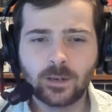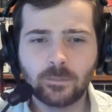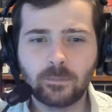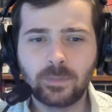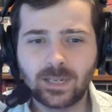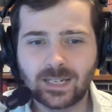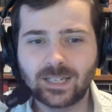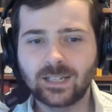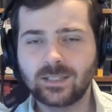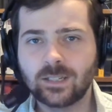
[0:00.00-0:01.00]
But I
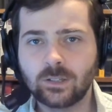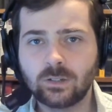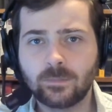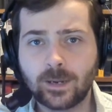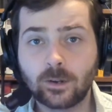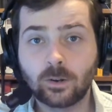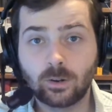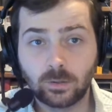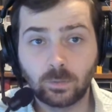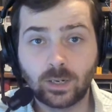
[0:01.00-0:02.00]
can tell you about
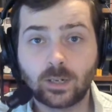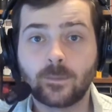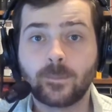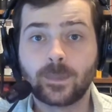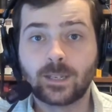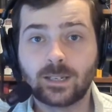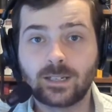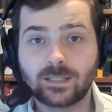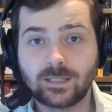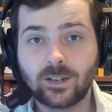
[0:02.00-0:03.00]
hardware, and I
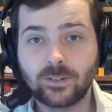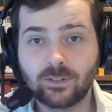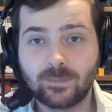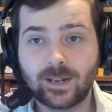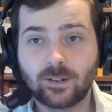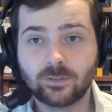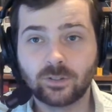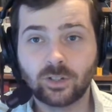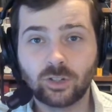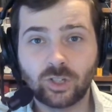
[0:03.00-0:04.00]
can tell you about
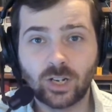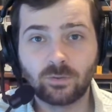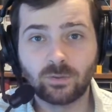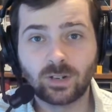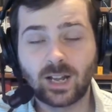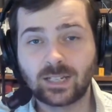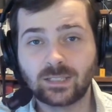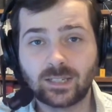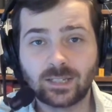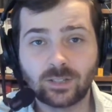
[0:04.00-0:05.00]
general
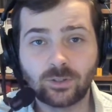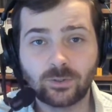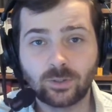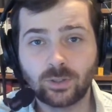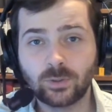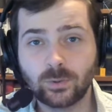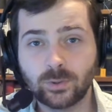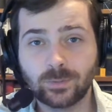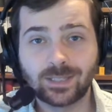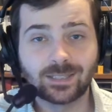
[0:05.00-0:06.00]
guidelines you should use
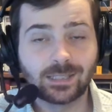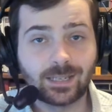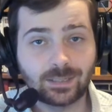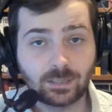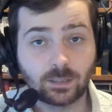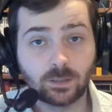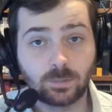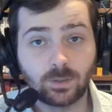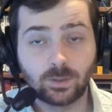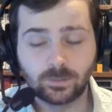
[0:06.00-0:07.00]
when selecting a
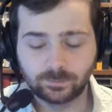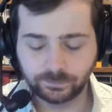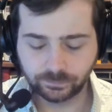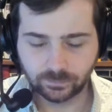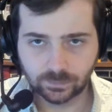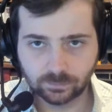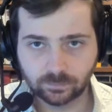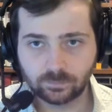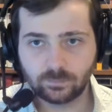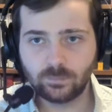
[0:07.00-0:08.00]
computer
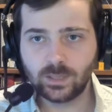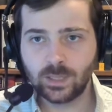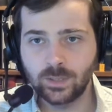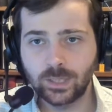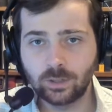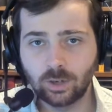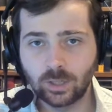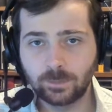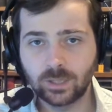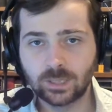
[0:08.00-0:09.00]
that are
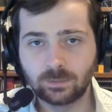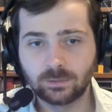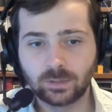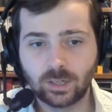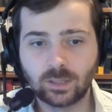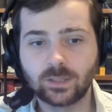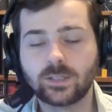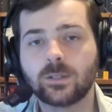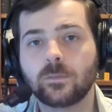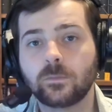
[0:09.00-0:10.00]
applicable
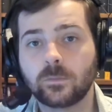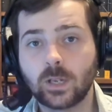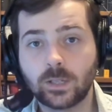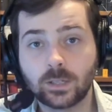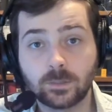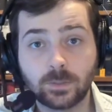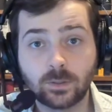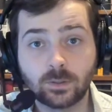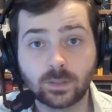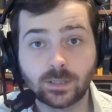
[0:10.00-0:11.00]
regardless of the
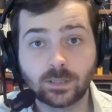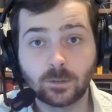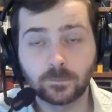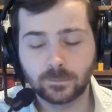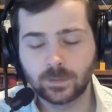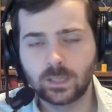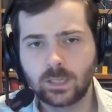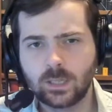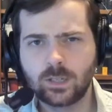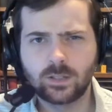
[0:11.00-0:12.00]
computer itself.
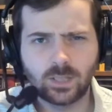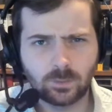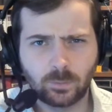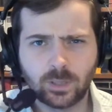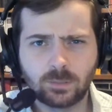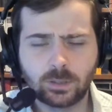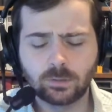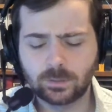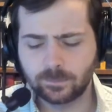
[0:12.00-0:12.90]
So that's what we're going to be doing.